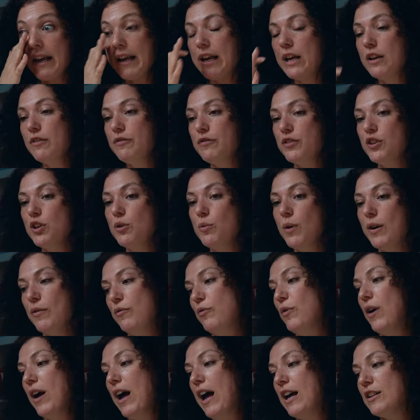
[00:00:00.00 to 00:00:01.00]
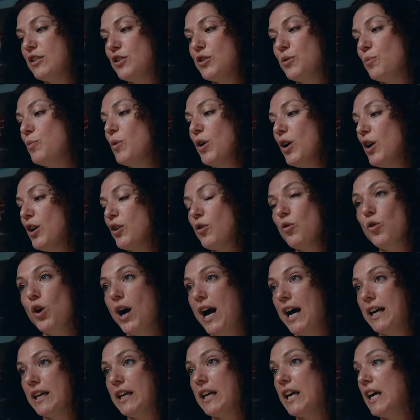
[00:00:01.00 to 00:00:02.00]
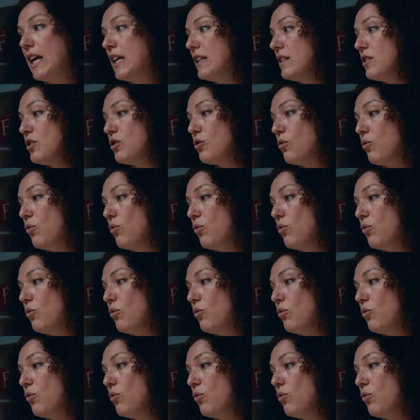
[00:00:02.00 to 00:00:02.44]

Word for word: If you have had to work or had kids